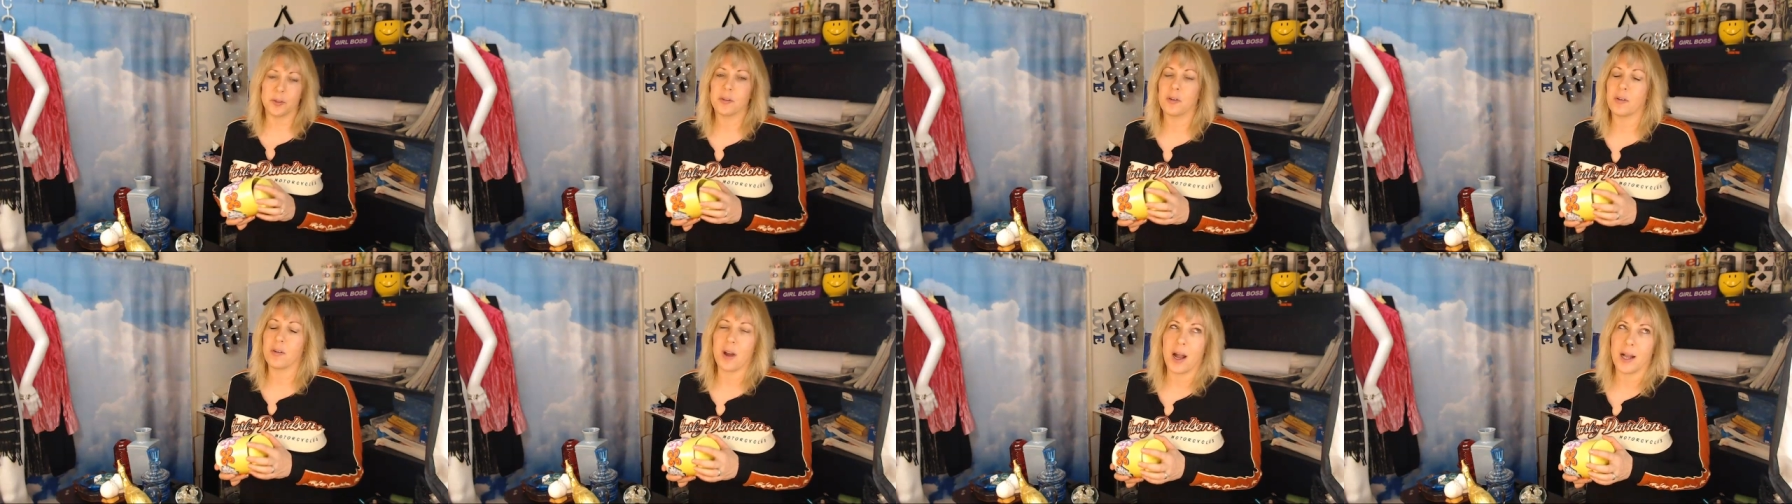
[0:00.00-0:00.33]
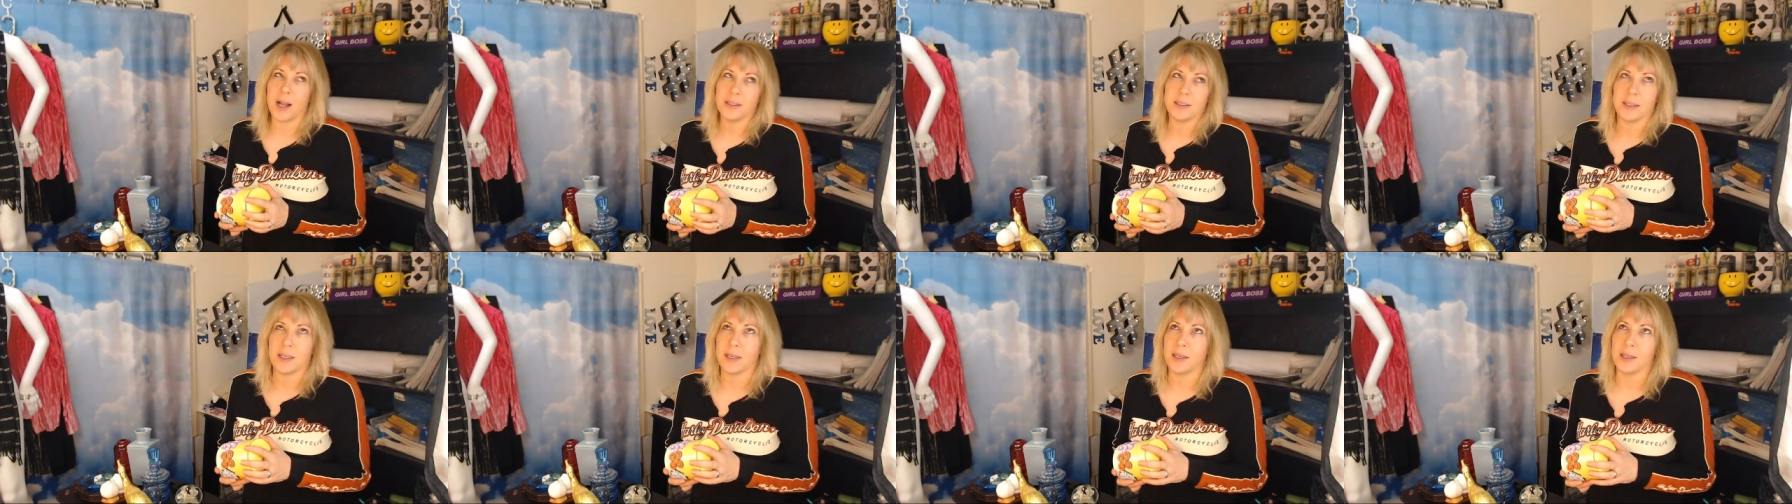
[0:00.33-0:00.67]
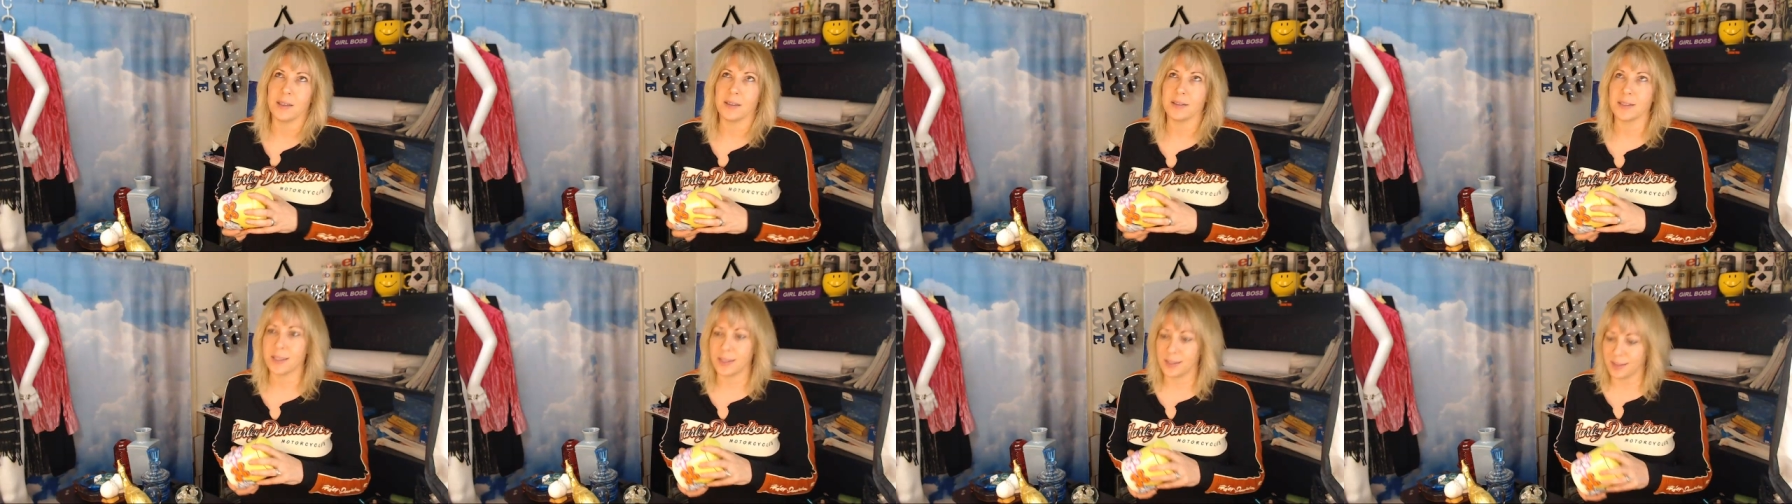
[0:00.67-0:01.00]
or garage
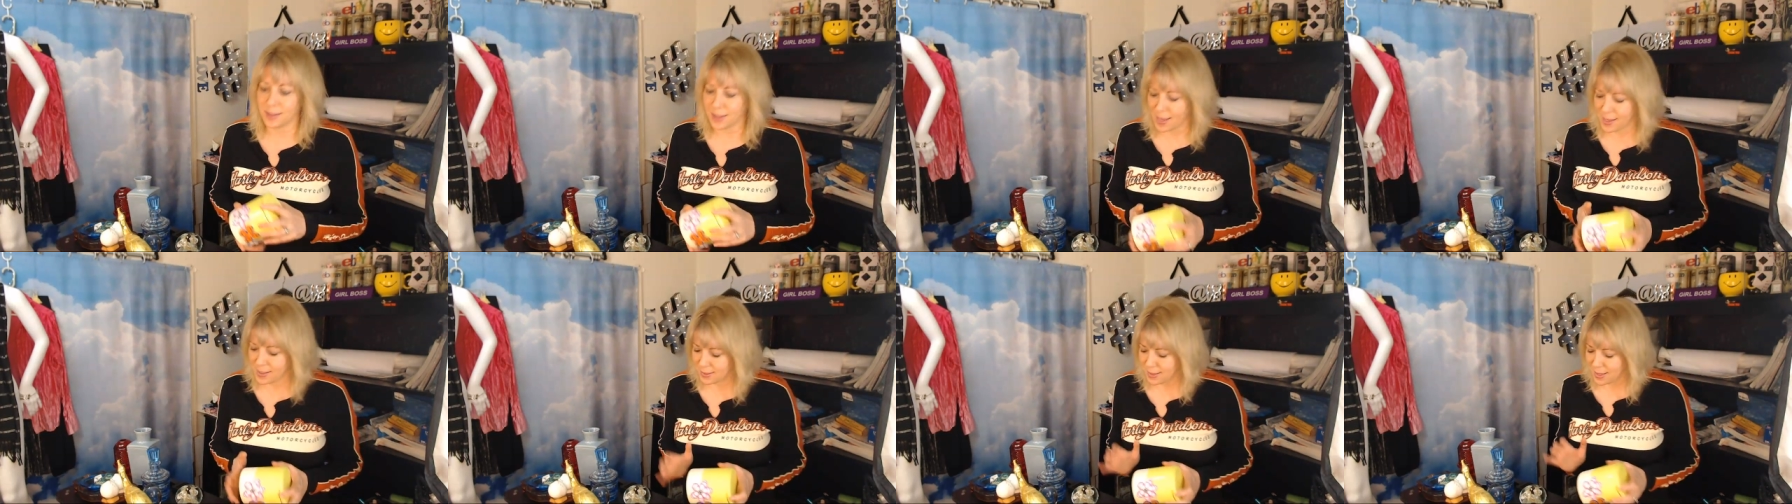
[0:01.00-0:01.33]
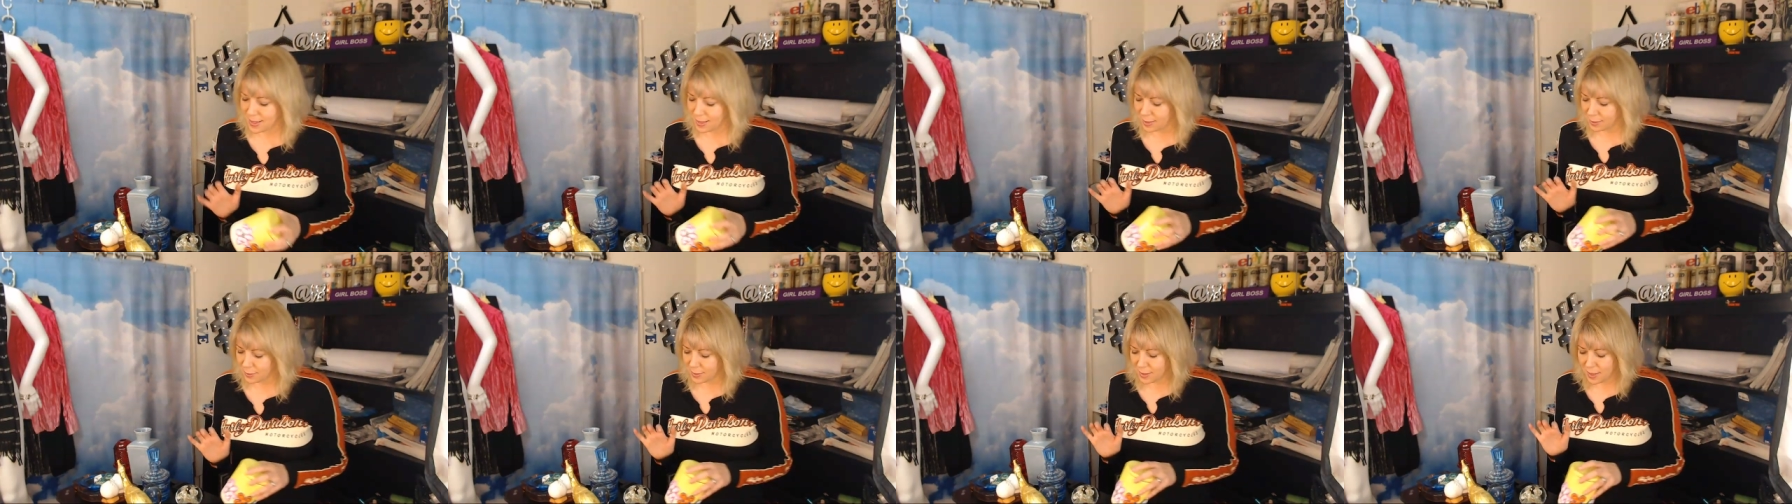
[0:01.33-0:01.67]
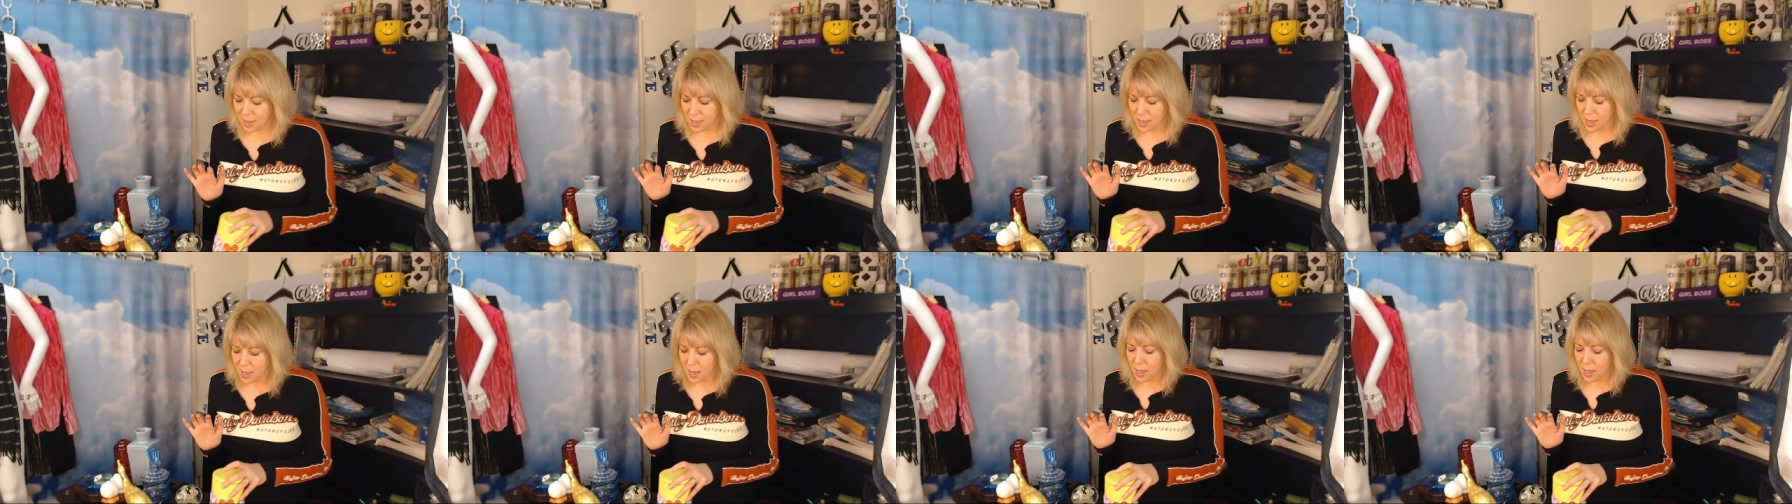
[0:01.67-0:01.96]
sales, estate sales.